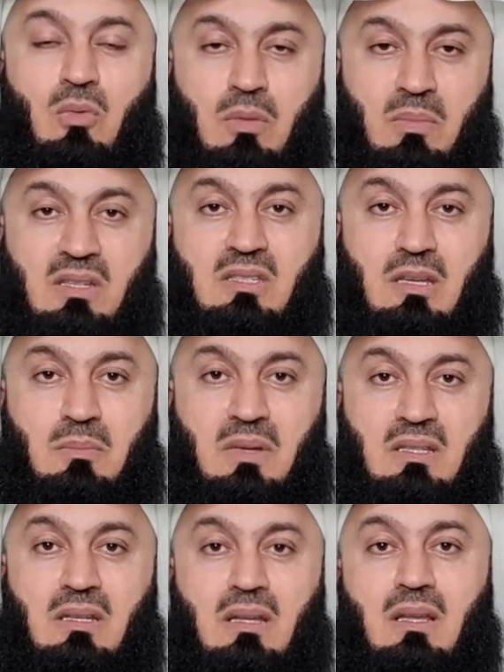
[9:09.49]
we must
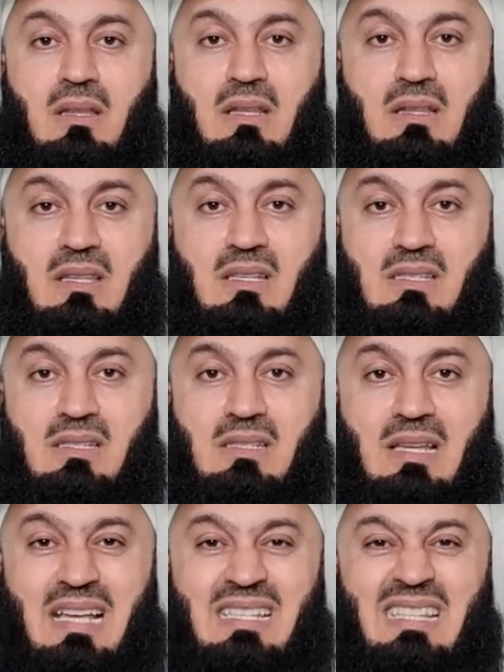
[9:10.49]
admit that
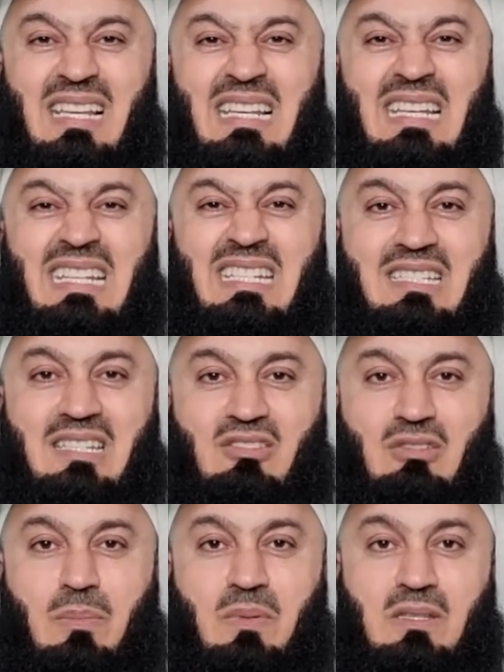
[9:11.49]
this has the least
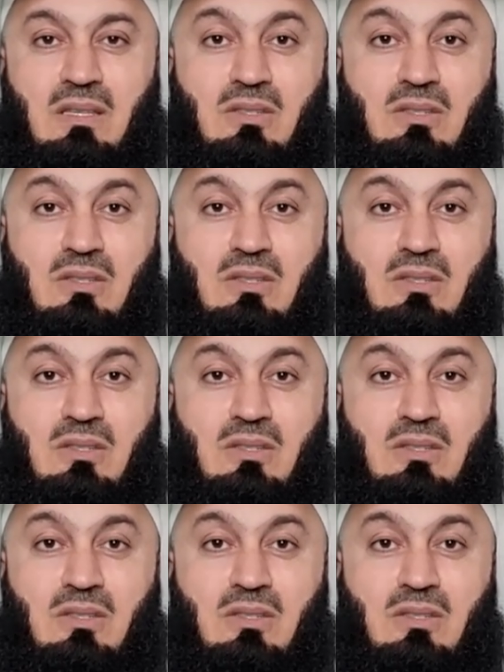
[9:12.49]
discrepancy.